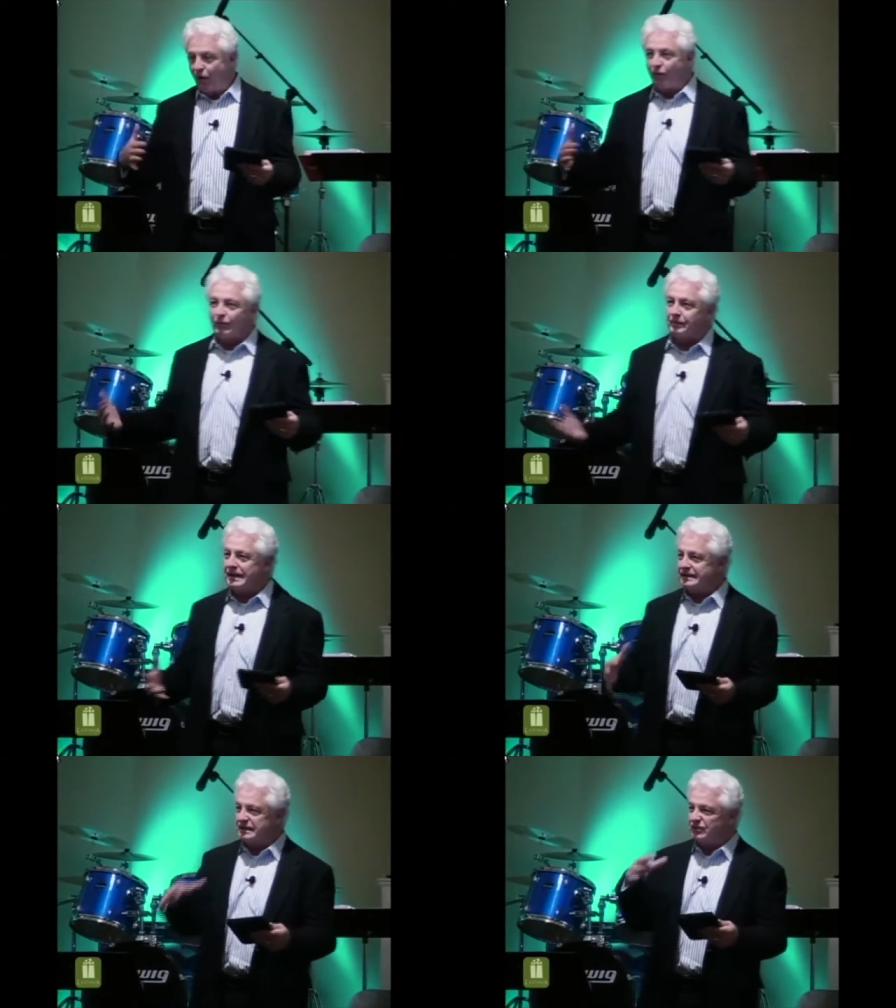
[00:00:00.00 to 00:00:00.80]
all the
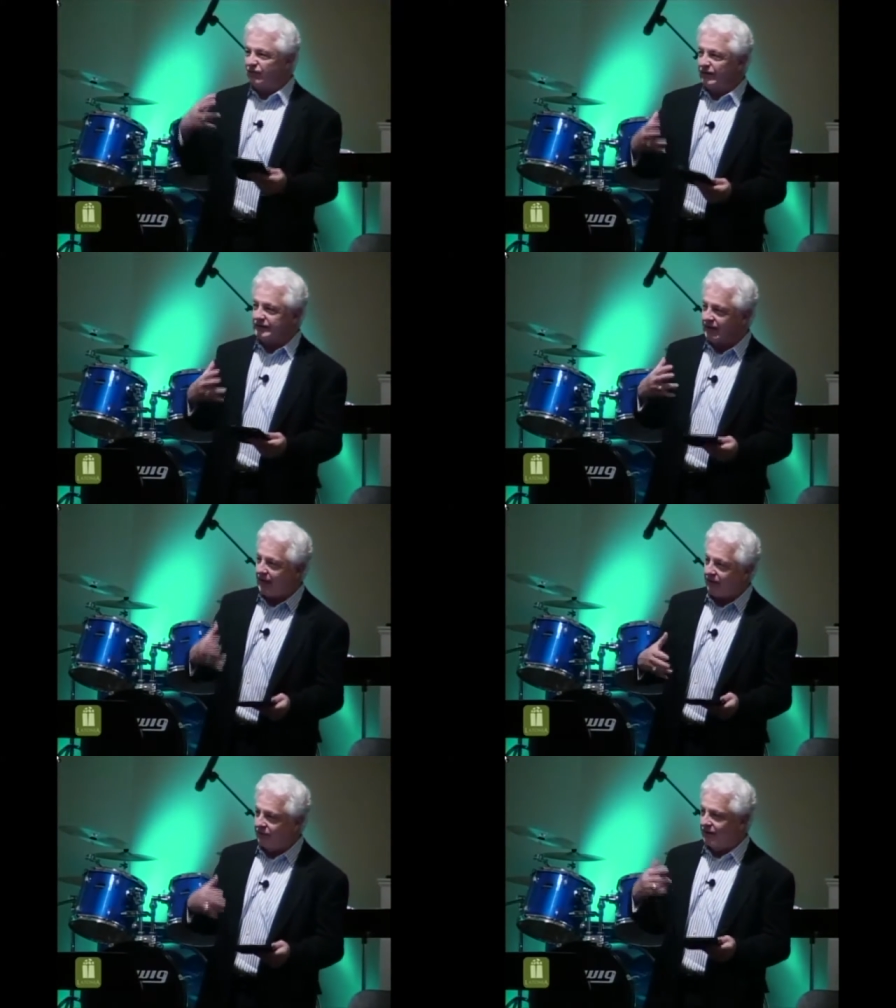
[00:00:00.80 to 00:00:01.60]
pieces fit
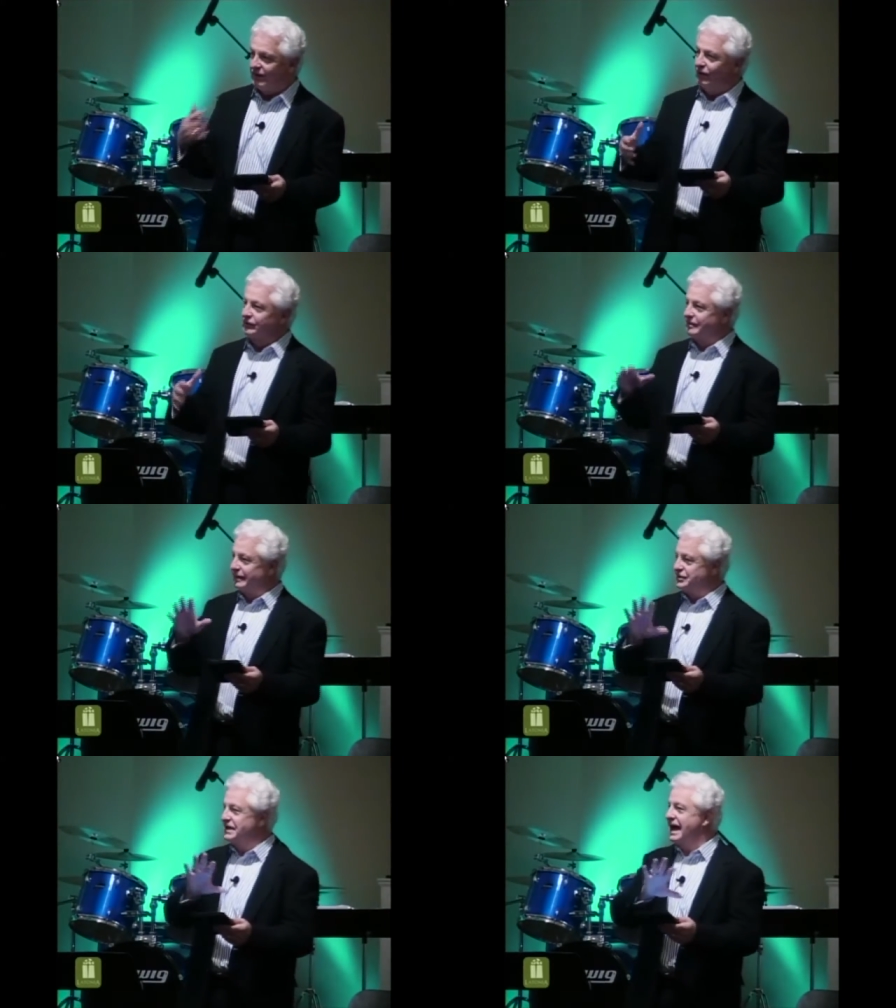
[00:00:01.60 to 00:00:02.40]
together, and ultimately, she